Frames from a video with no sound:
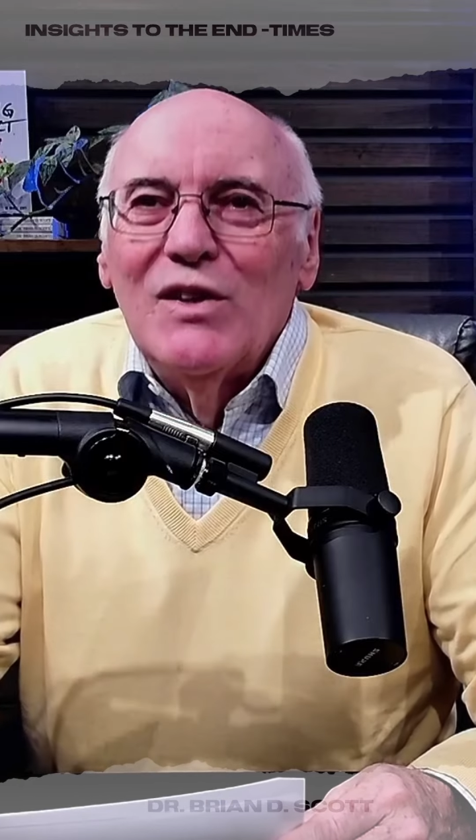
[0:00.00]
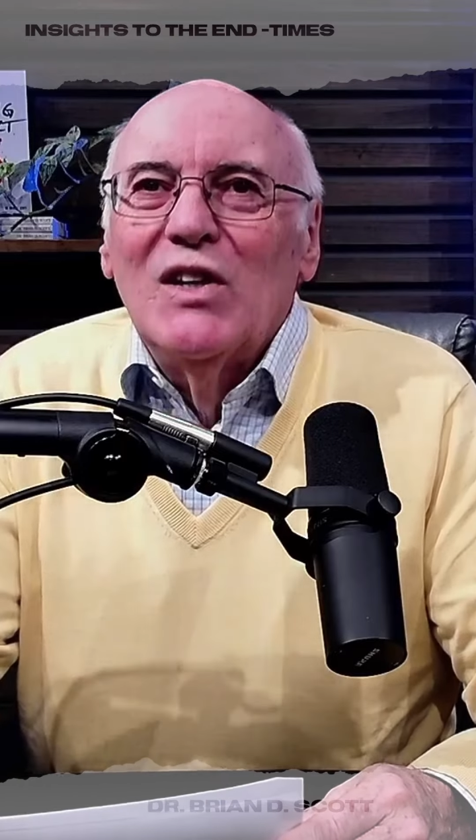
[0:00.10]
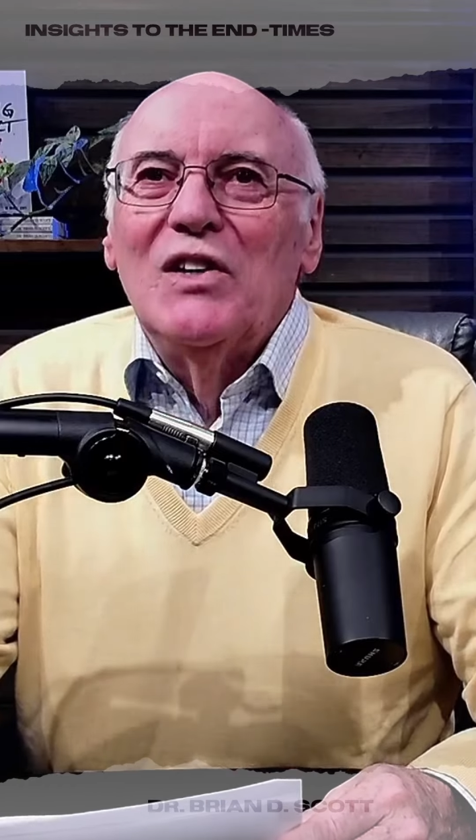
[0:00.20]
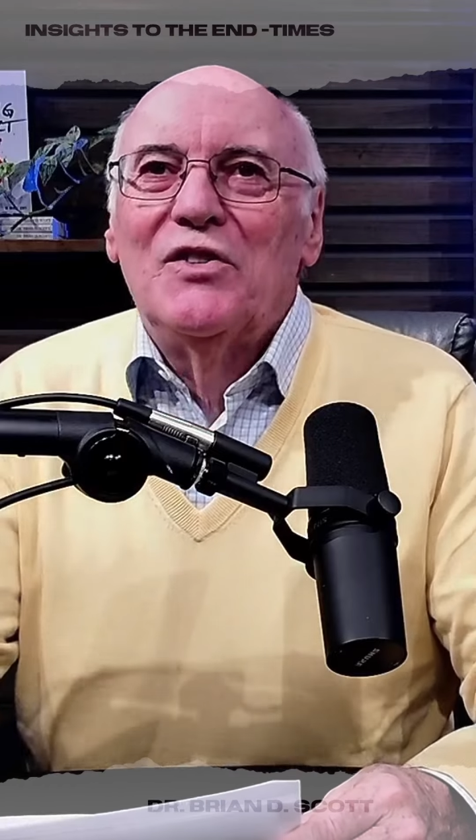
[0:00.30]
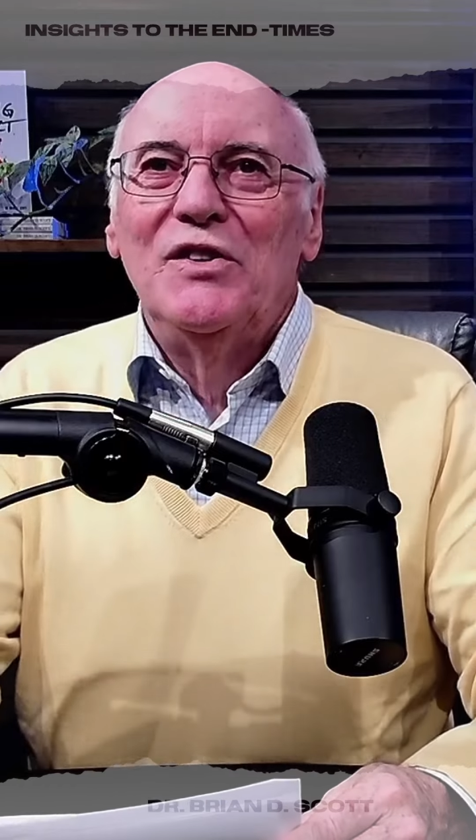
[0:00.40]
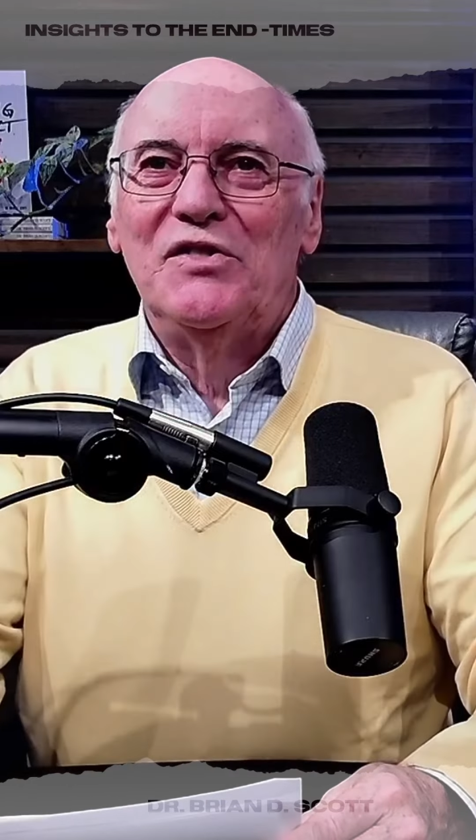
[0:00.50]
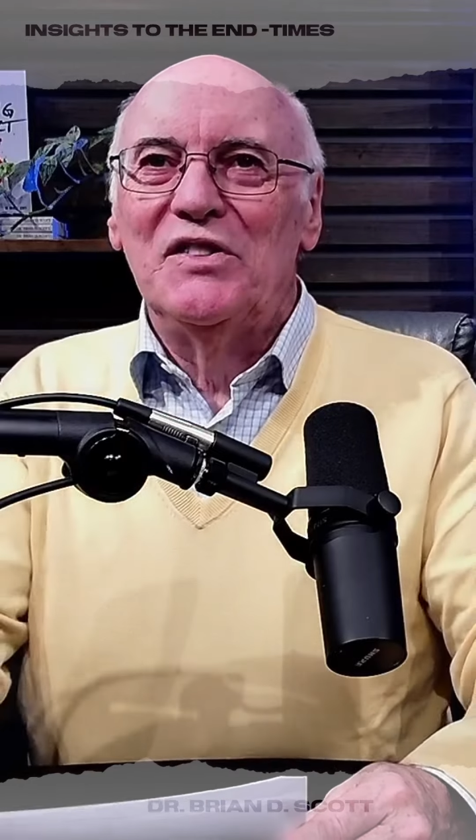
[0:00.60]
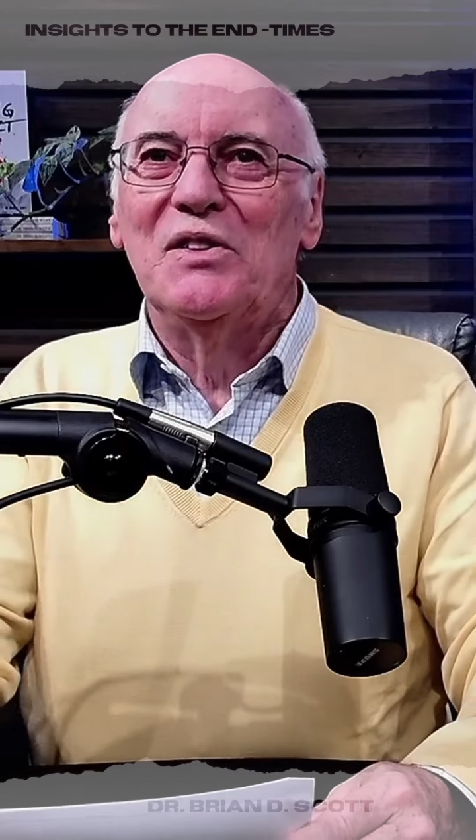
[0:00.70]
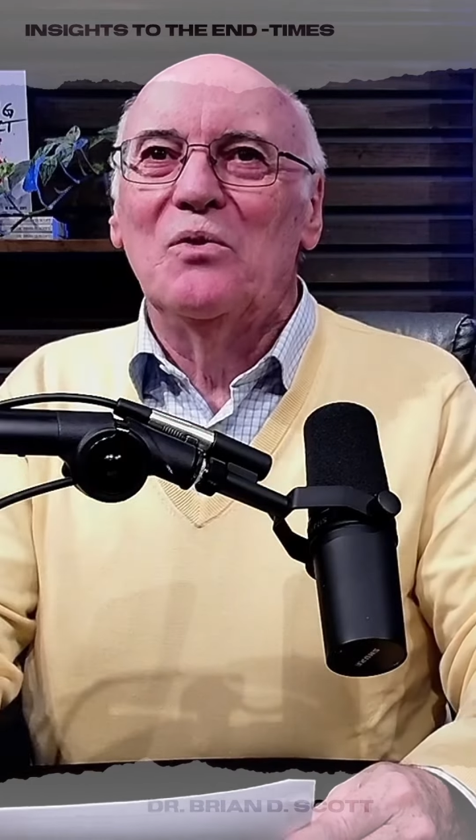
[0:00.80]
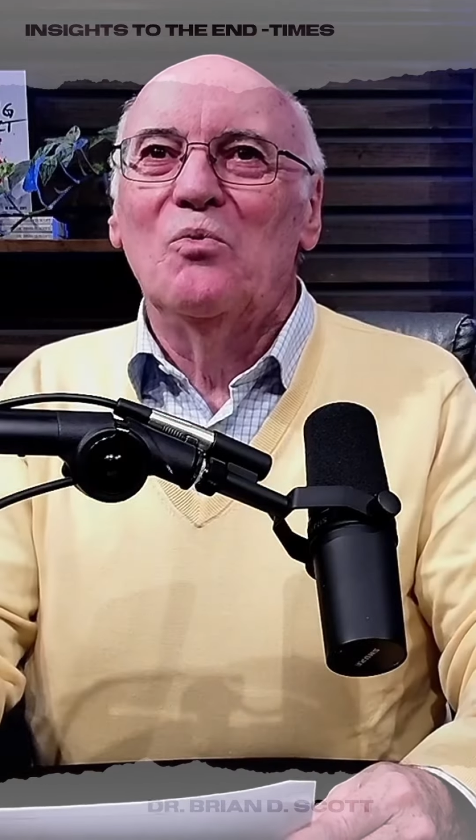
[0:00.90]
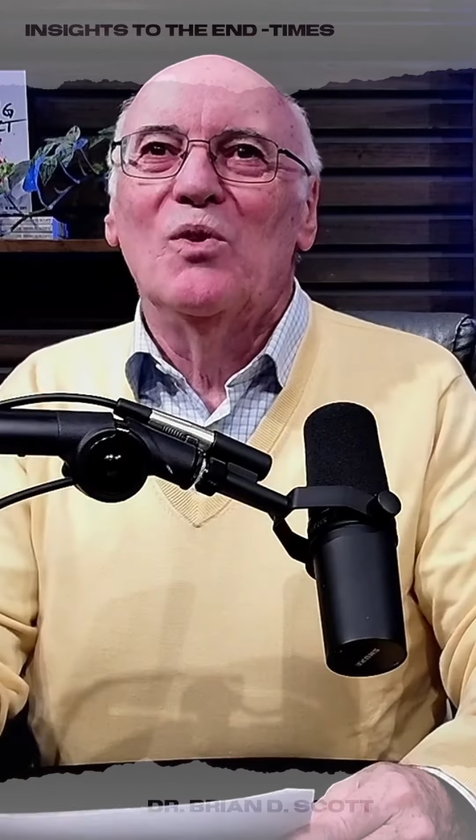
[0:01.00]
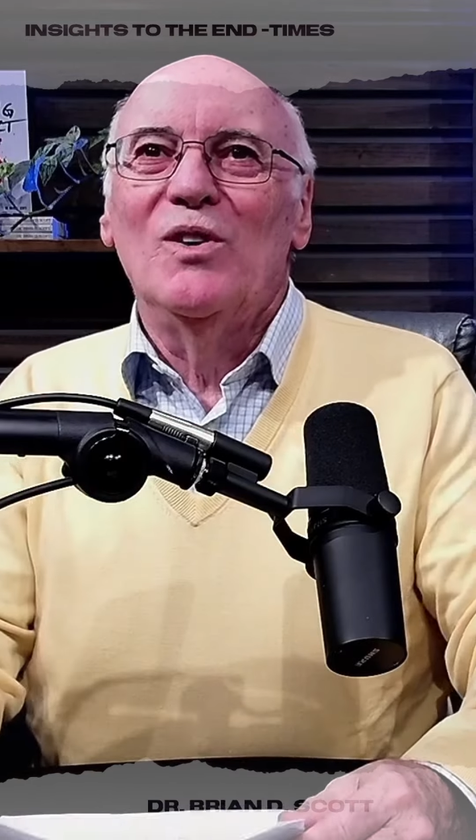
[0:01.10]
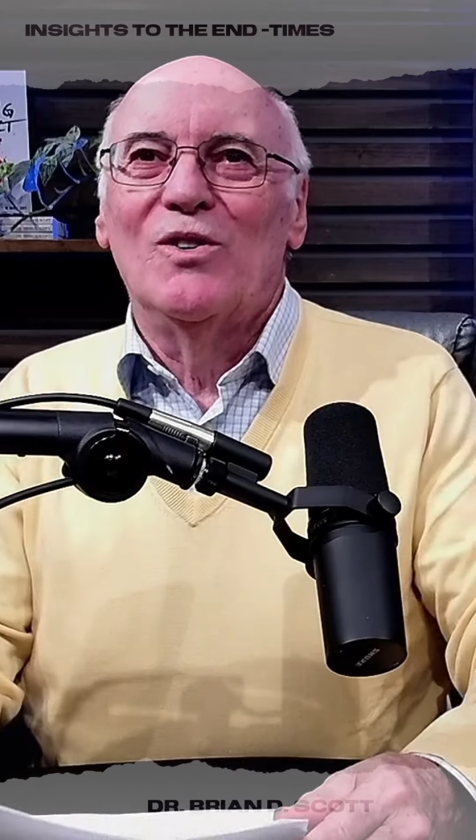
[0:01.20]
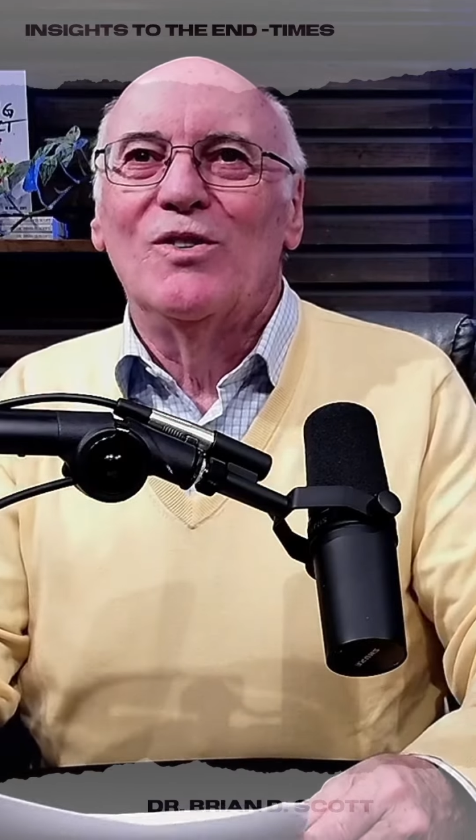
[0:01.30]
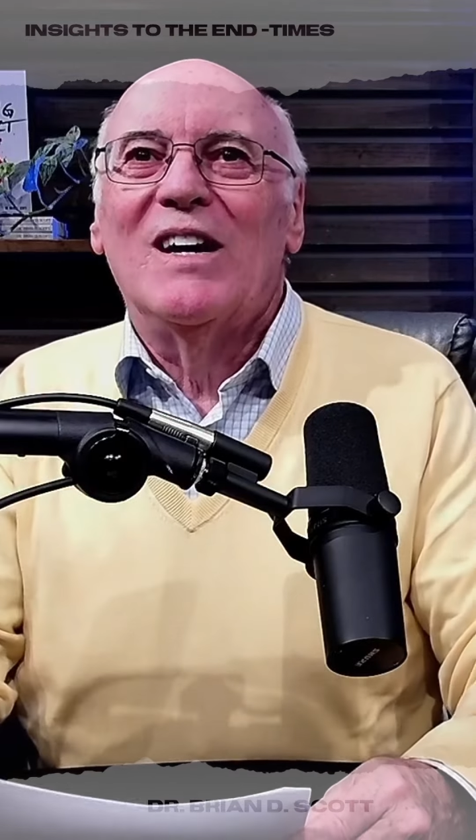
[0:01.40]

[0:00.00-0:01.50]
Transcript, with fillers: countries in the world